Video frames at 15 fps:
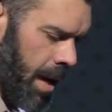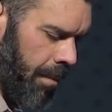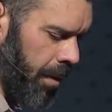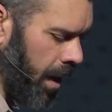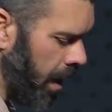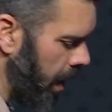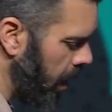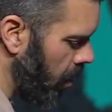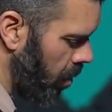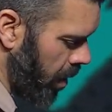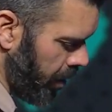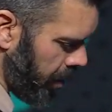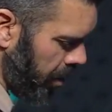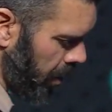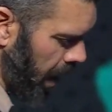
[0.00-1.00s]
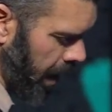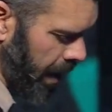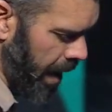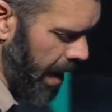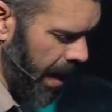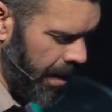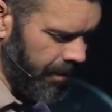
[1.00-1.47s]
I'm going to kneel with you like
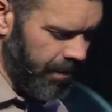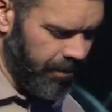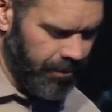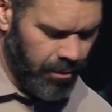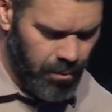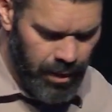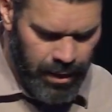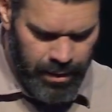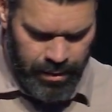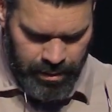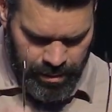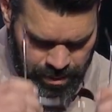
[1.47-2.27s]
I have every week.